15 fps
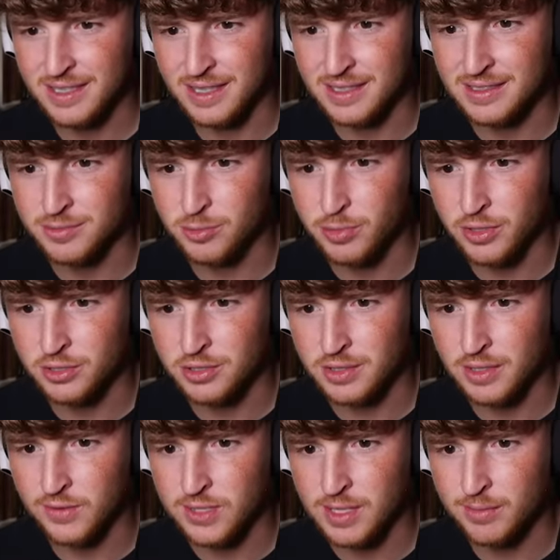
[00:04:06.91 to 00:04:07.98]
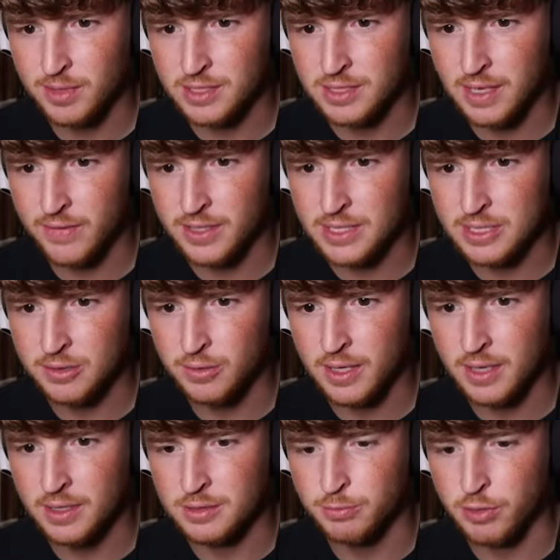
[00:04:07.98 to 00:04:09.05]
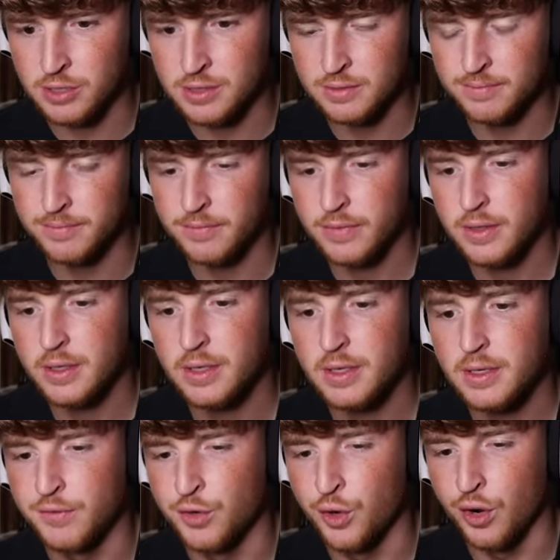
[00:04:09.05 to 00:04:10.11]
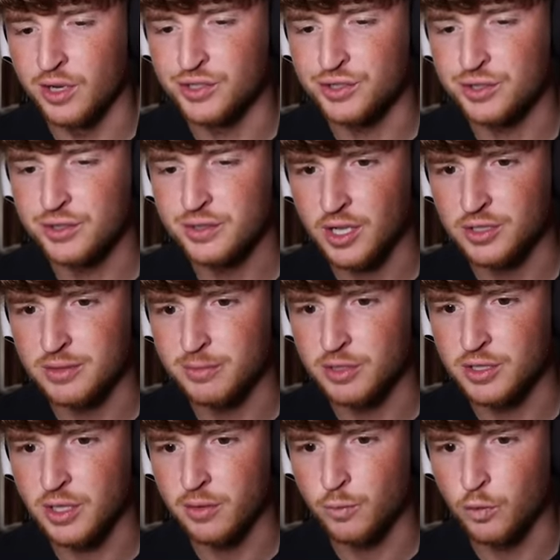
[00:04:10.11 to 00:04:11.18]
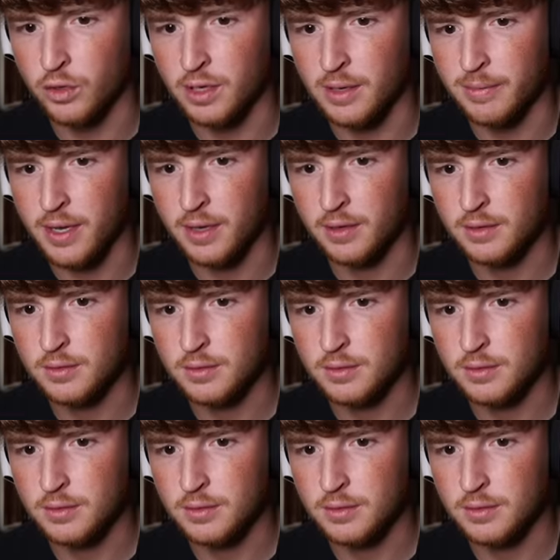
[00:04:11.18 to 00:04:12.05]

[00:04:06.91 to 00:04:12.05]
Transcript: kid, so we probably shouldn't give it to him. Let's give it to uh, this Thank person. Thank you so much. Of course, customer. Don't worry about it.